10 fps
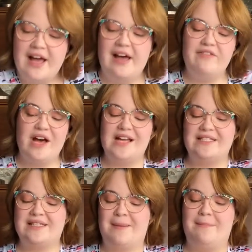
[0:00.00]
I've
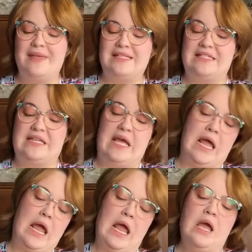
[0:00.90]
got some
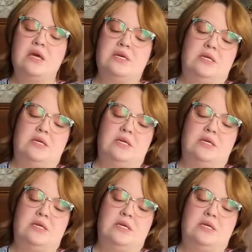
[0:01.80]
minty,